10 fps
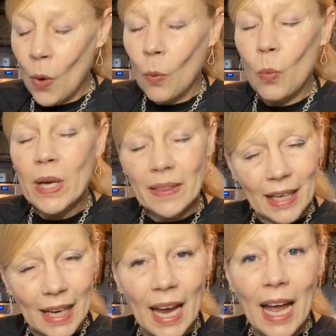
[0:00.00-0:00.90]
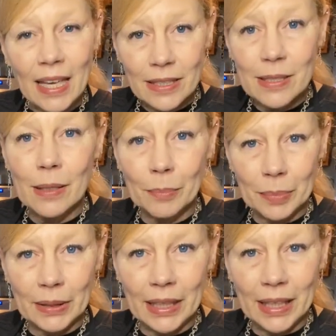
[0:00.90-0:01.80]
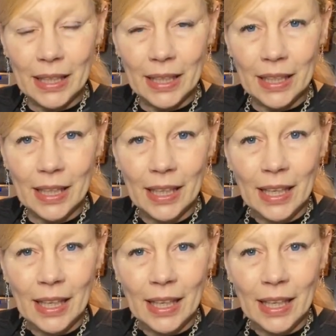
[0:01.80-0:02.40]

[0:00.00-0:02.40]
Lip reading: when the cat is complaining